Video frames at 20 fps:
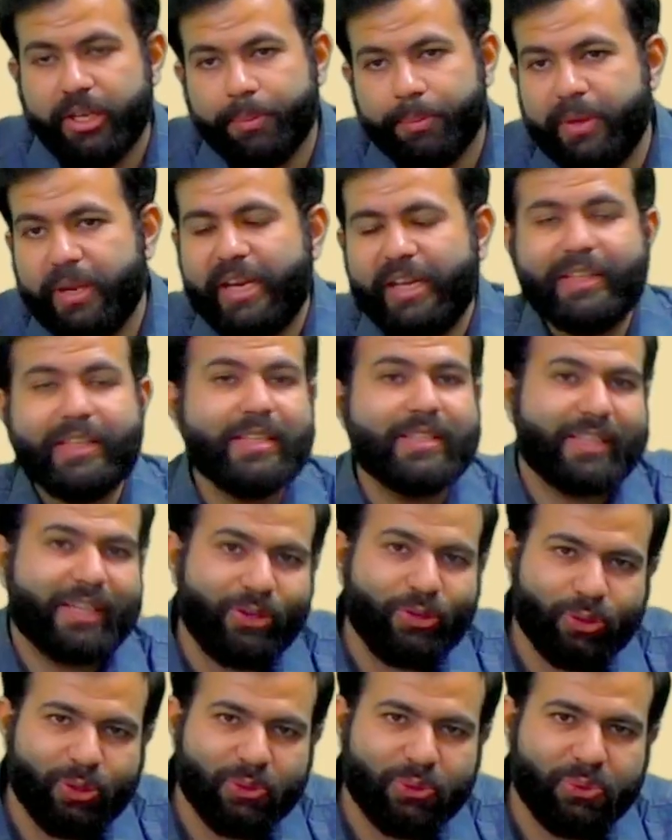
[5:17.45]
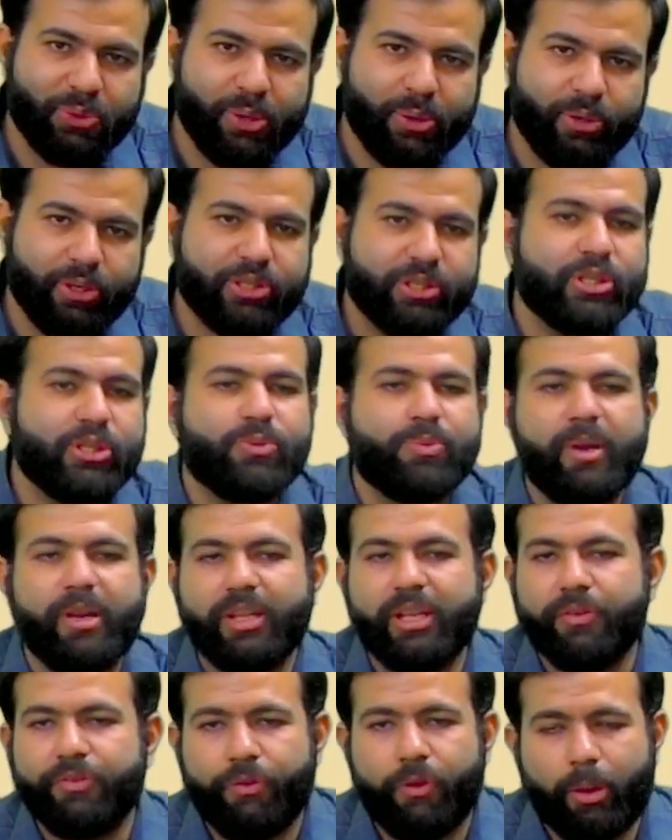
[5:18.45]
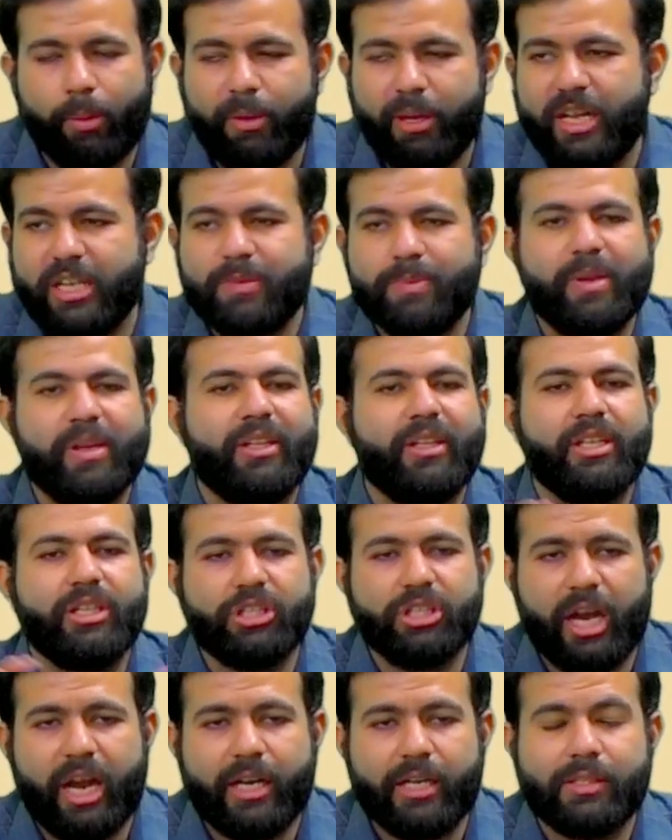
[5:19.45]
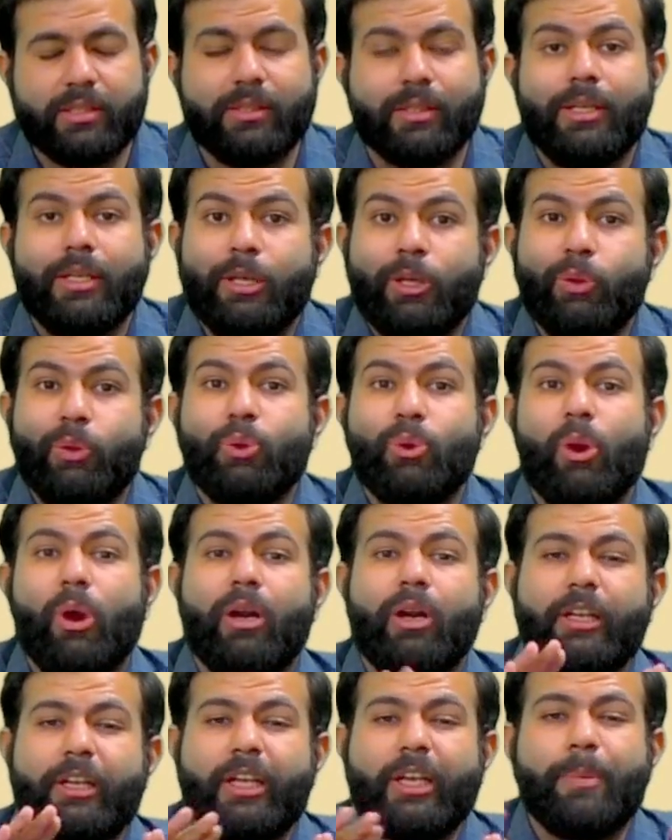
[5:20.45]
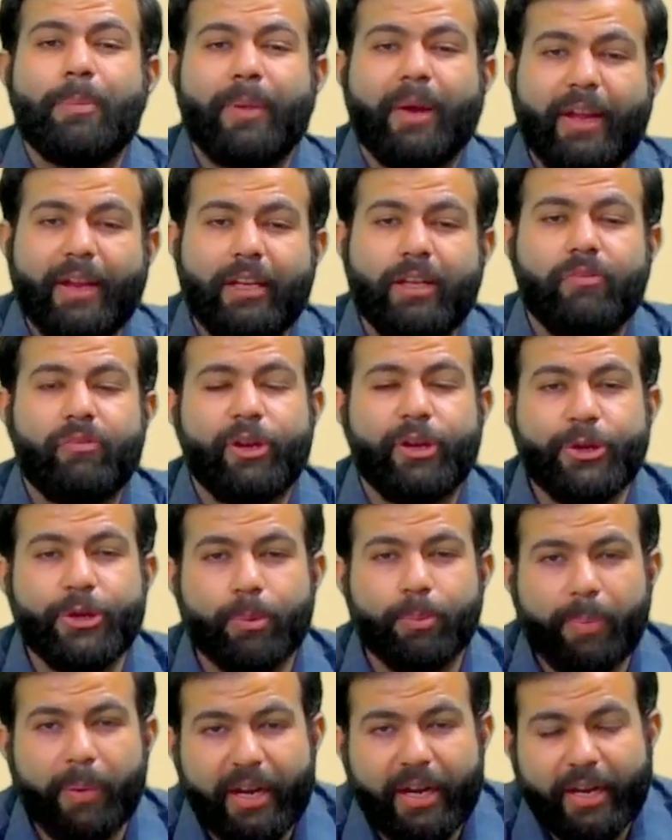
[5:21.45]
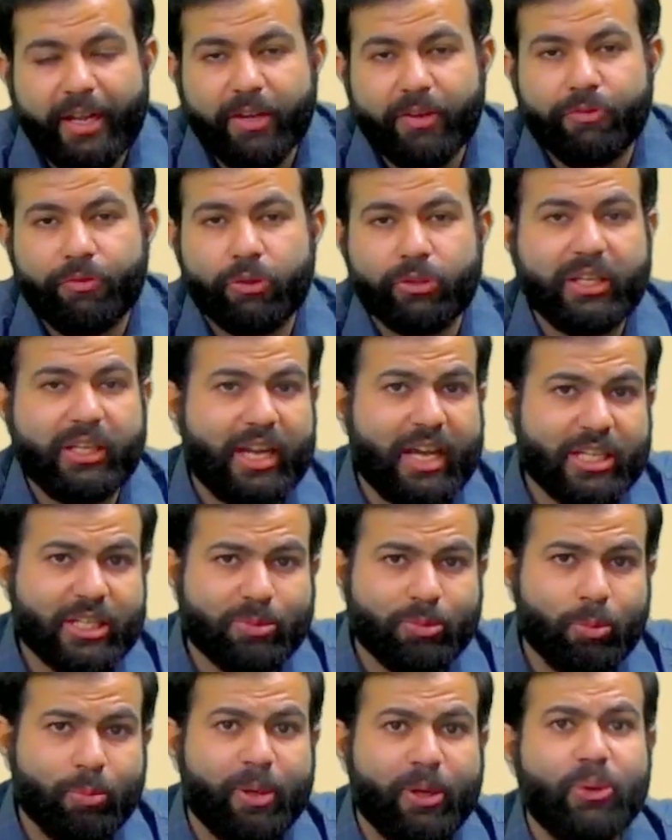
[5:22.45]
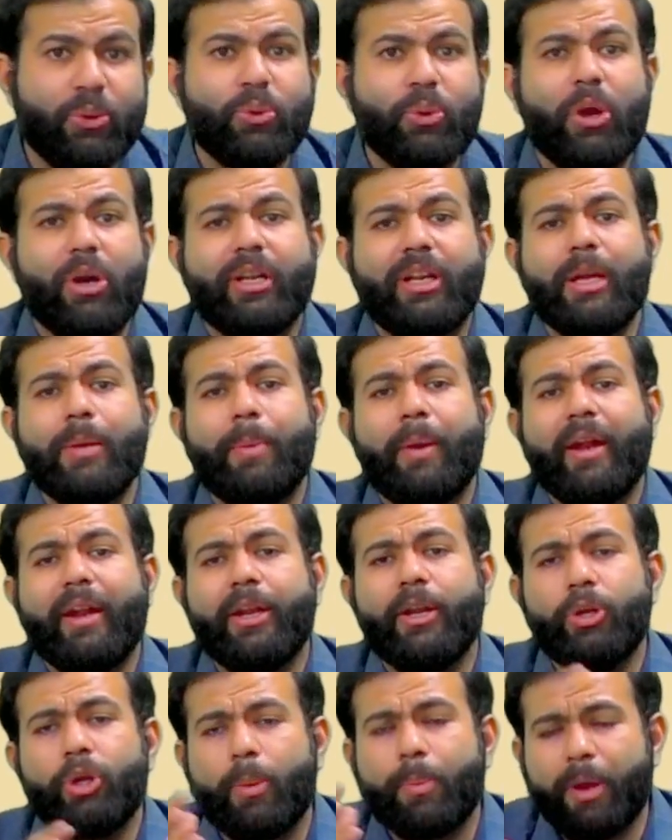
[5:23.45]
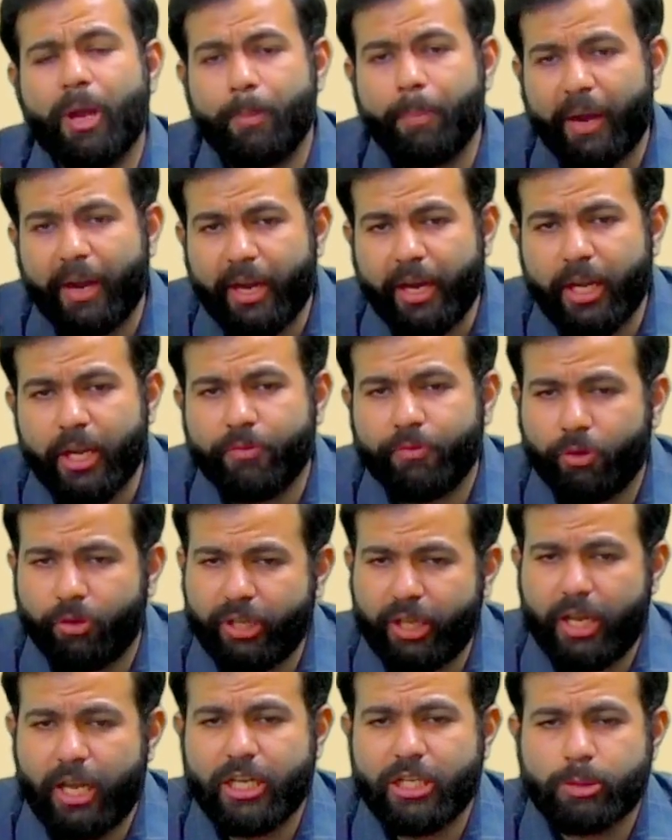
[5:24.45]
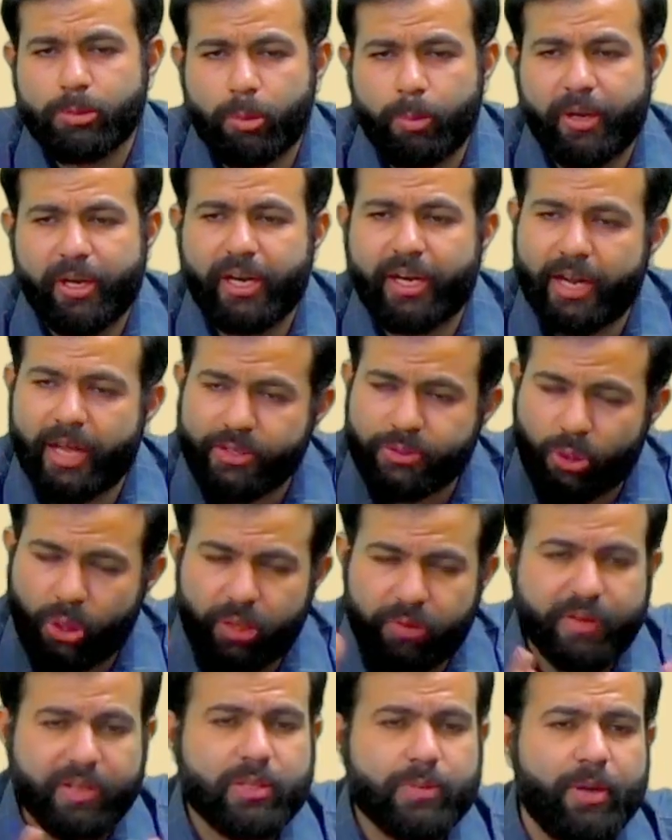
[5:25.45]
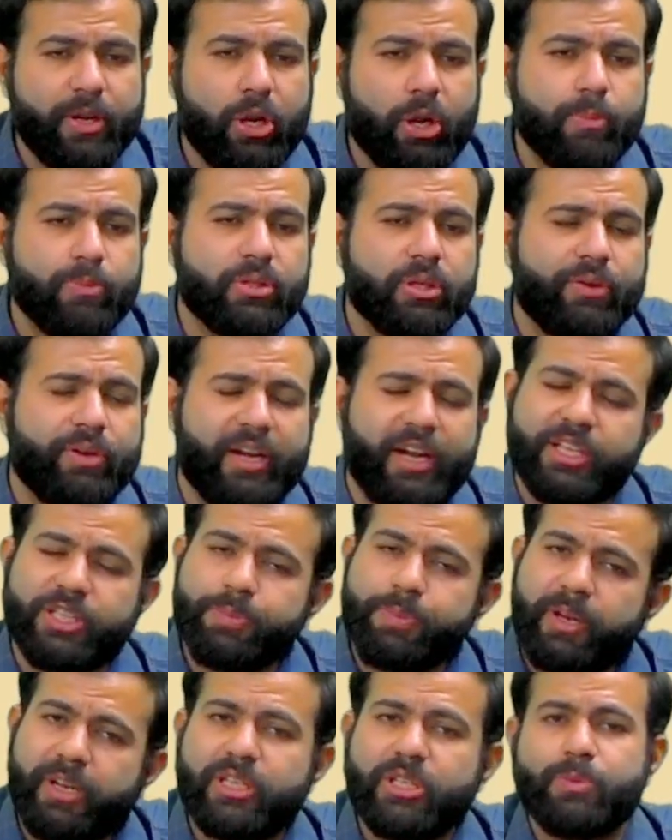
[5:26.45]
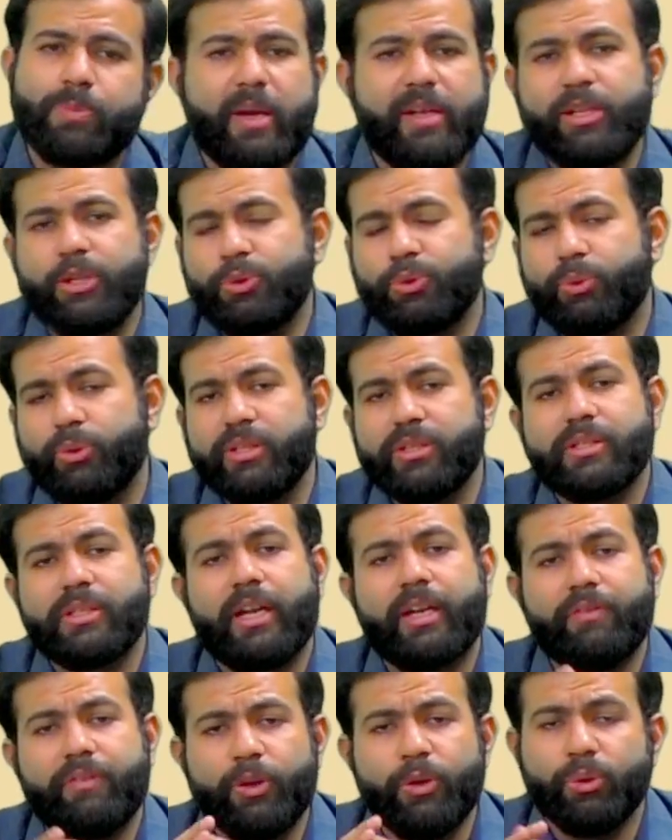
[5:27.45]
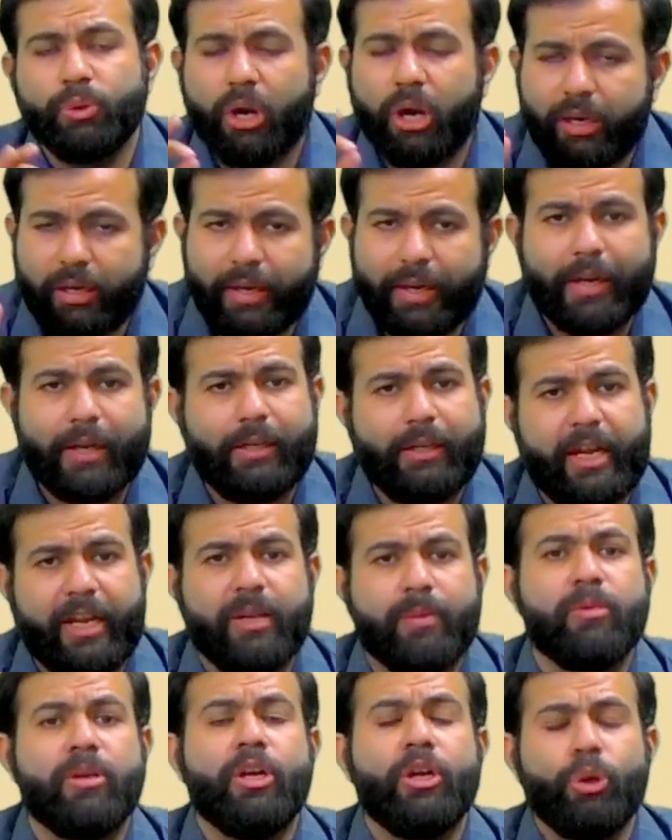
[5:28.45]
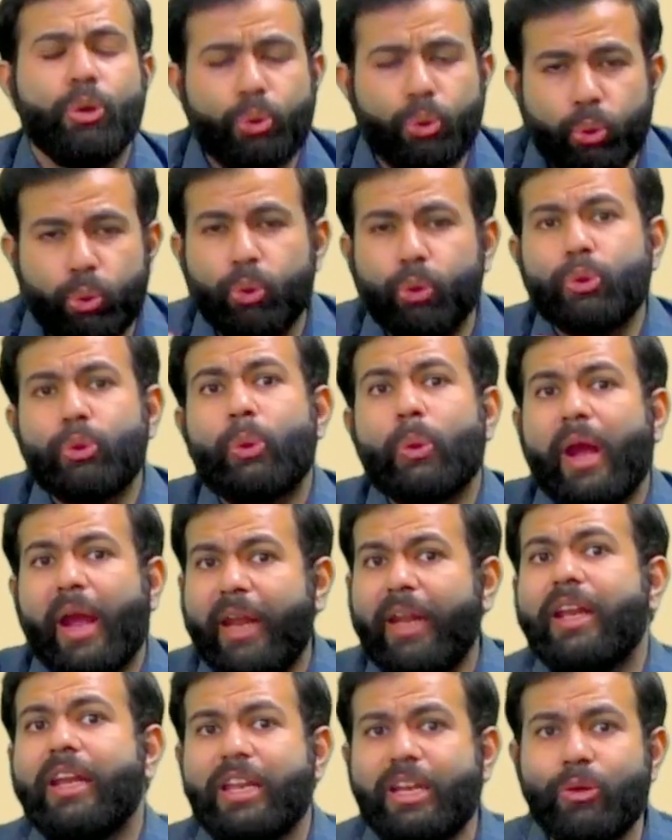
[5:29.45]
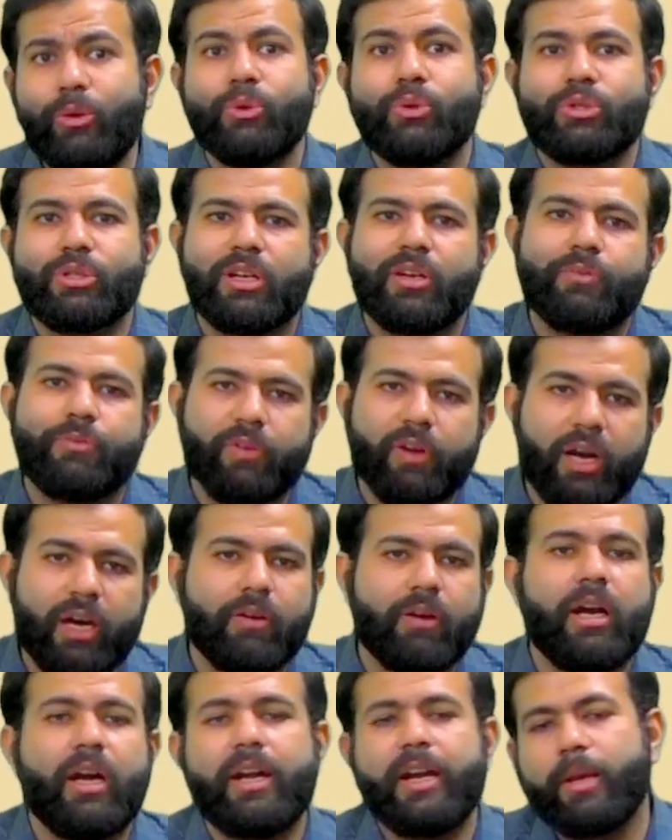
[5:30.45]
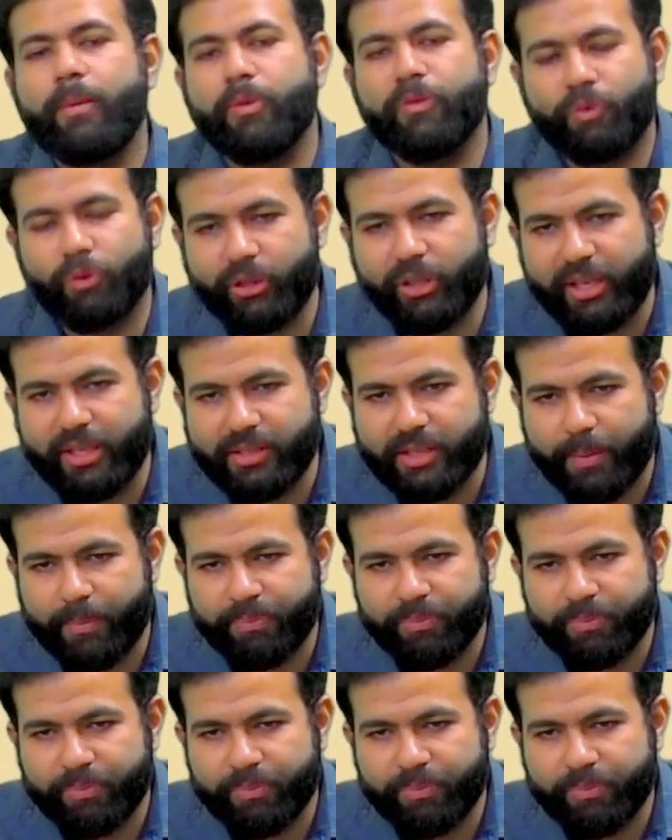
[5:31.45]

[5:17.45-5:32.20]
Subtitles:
Be it the solutions to the questions, be it the formulas, be it the charts. Do not keep any video pending for the last moment. Do not keep any topic pending for the last moment. It has always been observed and experienced by the students that we do not get time to go through any new stuff a day before the exam.